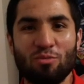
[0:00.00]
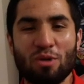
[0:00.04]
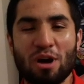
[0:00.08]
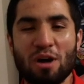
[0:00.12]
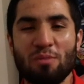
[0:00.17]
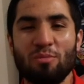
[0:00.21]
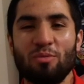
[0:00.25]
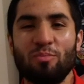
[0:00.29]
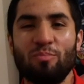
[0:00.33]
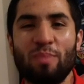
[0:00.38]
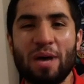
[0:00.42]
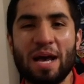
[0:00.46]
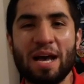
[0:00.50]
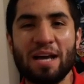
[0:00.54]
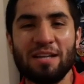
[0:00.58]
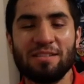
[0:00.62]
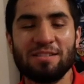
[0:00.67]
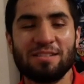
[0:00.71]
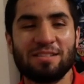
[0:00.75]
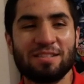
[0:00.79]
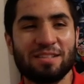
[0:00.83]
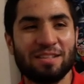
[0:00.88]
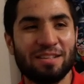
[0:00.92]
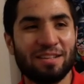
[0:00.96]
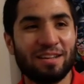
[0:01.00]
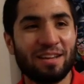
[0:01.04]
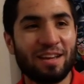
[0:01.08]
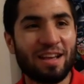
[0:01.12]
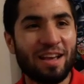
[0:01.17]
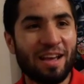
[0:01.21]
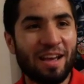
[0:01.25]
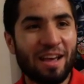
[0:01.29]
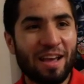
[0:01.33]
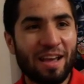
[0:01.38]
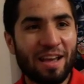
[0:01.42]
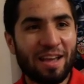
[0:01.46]
Robert Pattinson
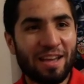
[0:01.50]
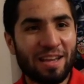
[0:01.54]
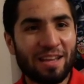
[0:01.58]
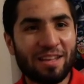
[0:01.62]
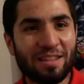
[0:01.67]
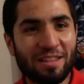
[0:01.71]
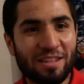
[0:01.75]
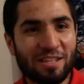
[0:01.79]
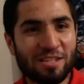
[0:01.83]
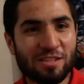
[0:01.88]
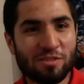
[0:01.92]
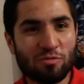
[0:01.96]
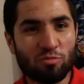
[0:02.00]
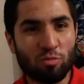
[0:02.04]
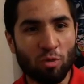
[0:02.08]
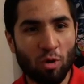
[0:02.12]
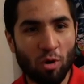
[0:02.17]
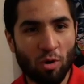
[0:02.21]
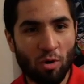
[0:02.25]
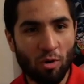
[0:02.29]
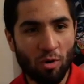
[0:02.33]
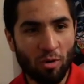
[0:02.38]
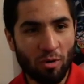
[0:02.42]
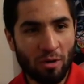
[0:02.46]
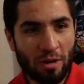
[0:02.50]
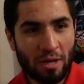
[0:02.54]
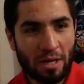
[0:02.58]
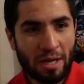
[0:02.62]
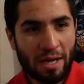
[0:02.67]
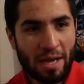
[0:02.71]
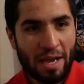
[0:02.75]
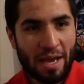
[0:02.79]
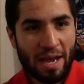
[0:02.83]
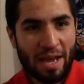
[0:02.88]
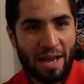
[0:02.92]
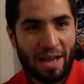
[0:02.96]
in this role
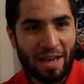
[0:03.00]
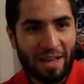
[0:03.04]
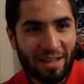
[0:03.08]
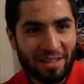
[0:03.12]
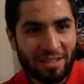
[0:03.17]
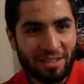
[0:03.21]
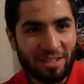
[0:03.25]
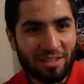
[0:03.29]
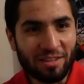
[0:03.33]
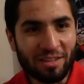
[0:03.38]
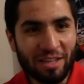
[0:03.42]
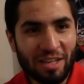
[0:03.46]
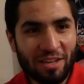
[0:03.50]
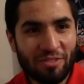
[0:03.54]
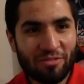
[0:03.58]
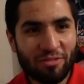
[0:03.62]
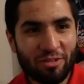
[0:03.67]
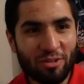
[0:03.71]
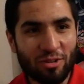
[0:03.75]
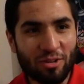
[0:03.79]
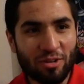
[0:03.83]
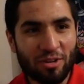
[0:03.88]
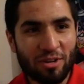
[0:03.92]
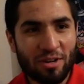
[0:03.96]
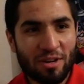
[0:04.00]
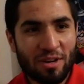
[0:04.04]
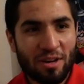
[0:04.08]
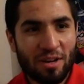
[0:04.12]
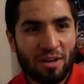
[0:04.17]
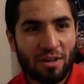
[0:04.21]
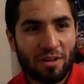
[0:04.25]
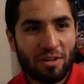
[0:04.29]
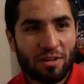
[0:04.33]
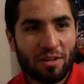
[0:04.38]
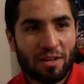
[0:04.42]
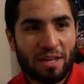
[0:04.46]
and deliver
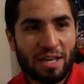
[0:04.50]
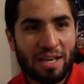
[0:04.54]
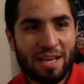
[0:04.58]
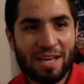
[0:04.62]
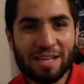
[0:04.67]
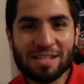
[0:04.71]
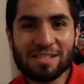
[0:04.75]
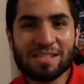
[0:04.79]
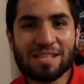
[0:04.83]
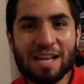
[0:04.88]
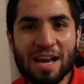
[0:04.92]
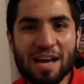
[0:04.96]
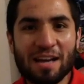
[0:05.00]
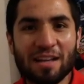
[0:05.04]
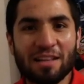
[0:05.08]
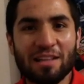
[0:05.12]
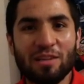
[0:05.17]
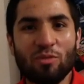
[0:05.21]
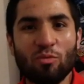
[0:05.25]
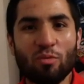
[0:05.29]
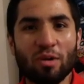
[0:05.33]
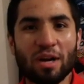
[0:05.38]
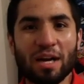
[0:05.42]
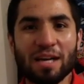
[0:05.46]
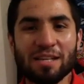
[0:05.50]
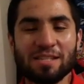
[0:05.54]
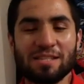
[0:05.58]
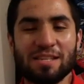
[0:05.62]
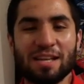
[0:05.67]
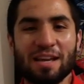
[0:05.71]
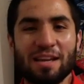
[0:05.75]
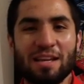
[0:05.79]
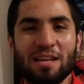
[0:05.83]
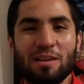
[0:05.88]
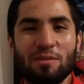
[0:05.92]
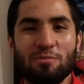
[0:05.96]
exactly what I
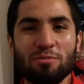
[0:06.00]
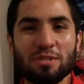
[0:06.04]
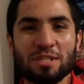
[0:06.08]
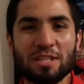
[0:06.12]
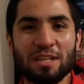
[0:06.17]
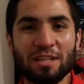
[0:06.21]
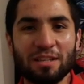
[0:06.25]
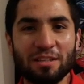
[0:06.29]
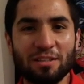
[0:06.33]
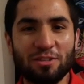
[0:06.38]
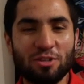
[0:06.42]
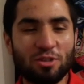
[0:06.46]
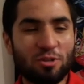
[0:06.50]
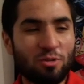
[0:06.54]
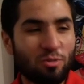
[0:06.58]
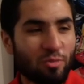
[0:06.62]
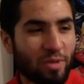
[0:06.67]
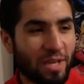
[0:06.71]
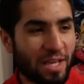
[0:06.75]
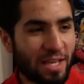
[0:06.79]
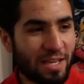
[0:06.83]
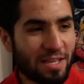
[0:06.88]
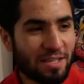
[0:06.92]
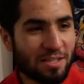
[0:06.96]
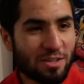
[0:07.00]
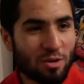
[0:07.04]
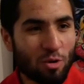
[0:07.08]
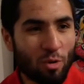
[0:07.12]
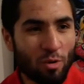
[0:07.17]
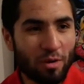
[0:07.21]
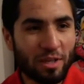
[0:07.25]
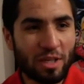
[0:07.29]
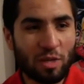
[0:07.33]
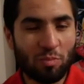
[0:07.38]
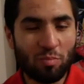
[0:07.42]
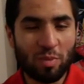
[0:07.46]
said he was going to do. He is
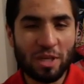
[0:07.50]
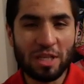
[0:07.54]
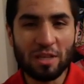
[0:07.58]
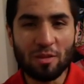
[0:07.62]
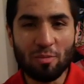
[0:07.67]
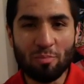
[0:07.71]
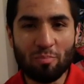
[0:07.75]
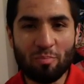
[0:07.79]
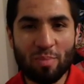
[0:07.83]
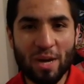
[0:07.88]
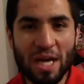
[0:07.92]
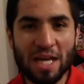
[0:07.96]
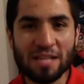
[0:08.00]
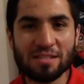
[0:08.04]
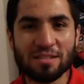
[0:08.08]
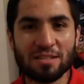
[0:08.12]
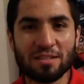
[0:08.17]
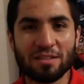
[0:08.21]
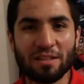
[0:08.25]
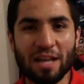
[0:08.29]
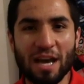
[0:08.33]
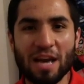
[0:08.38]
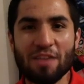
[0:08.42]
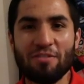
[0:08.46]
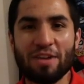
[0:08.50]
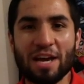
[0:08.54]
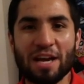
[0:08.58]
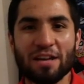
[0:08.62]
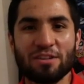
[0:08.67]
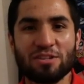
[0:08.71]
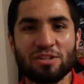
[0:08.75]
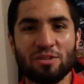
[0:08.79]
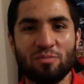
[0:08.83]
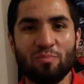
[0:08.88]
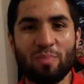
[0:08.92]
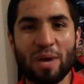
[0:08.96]
going to be the best
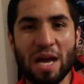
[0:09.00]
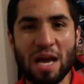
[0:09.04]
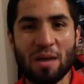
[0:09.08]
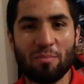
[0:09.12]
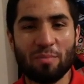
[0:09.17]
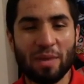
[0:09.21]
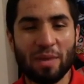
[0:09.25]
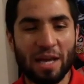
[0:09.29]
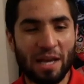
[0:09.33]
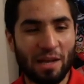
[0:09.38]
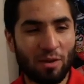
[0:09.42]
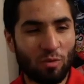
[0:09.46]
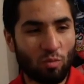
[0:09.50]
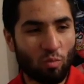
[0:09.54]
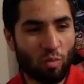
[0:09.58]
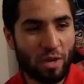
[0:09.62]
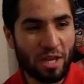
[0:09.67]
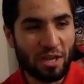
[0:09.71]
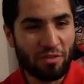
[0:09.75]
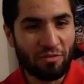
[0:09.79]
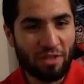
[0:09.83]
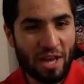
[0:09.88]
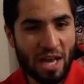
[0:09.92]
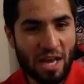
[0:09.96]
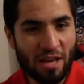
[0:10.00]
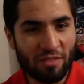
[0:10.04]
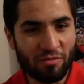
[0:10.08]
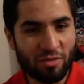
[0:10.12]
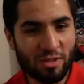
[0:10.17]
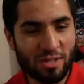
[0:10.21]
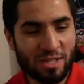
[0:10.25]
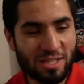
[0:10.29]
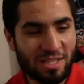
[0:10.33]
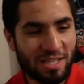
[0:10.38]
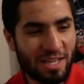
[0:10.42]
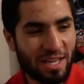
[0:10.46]
live-action Batman we have
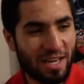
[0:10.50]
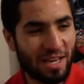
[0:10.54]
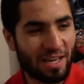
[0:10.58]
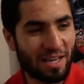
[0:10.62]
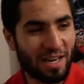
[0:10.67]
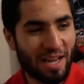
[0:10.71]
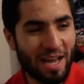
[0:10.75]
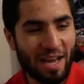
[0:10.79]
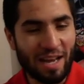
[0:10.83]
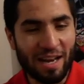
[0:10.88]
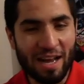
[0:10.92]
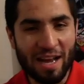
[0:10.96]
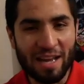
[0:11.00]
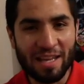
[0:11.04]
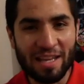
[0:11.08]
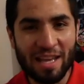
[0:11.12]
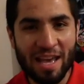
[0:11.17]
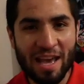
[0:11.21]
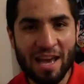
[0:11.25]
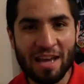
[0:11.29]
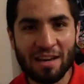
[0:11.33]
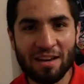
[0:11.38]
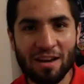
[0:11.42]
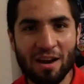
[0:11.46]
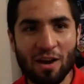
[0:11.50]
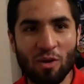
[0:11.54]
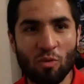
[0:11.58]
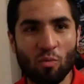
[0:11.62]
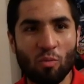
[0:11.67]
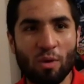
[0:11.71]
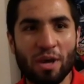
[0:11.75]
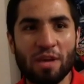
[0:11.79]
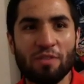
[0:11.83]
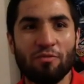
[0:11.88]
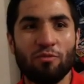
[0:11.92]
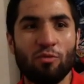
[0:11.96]
ever seen, and I cannot
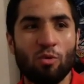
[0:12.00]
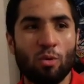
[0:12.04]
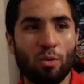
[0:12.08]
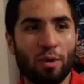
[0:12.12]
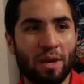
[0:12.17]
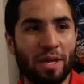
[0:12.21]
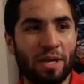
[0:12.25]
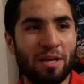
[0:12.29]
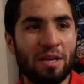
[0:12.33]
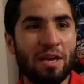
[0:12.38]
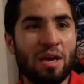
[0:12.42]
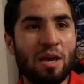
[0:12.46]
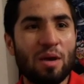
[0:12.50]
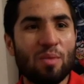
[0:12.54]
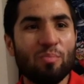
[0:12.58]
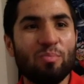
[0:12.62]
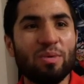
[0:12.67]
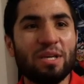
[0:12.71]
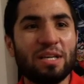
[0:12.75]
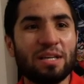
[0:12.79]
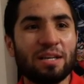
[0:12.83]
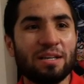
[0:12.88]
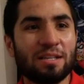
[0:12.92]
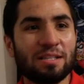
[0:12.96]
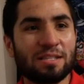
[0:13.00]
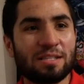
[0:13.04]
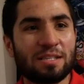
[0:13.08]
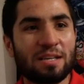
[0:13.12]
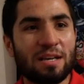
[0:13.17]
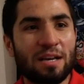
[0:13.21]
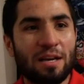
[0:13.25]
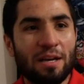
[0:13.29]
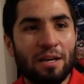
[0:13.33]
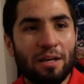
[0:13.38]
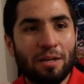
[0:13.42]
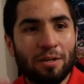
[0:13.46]
wait for it, because